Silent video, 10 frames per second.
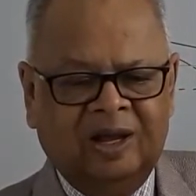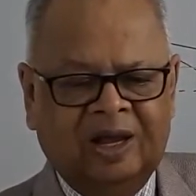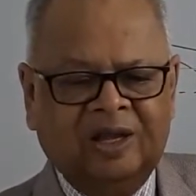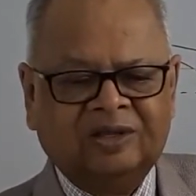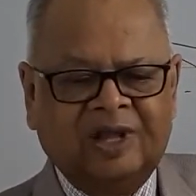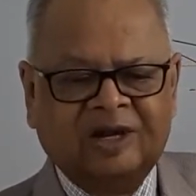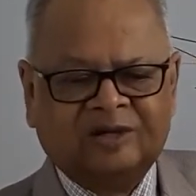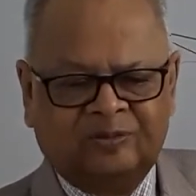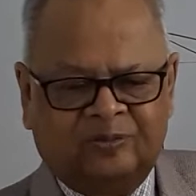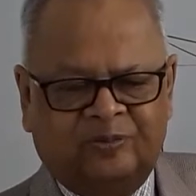And
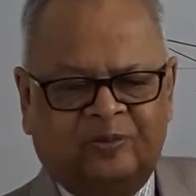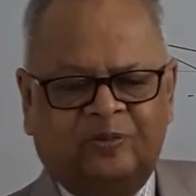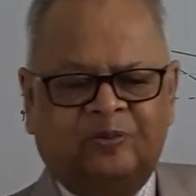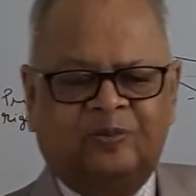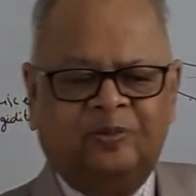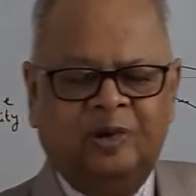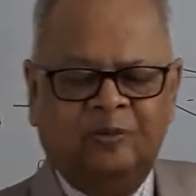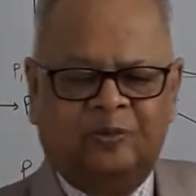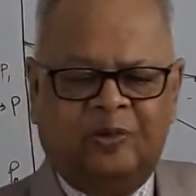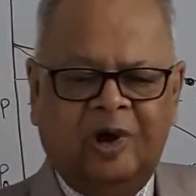that
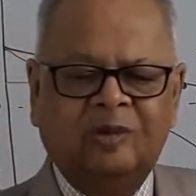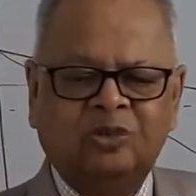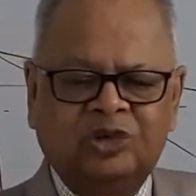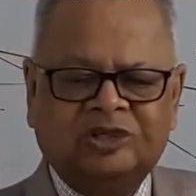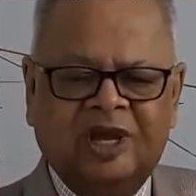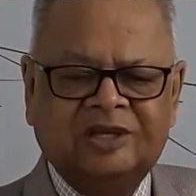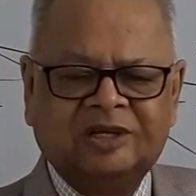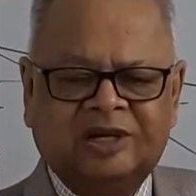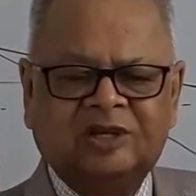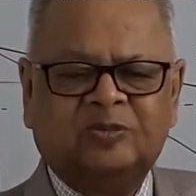firm which has
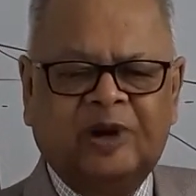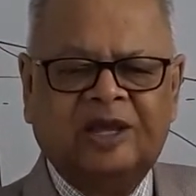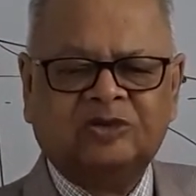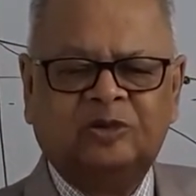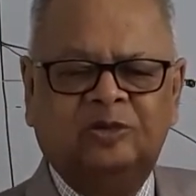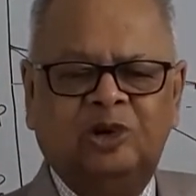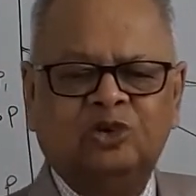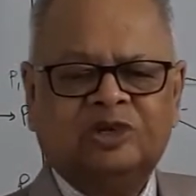increased price will be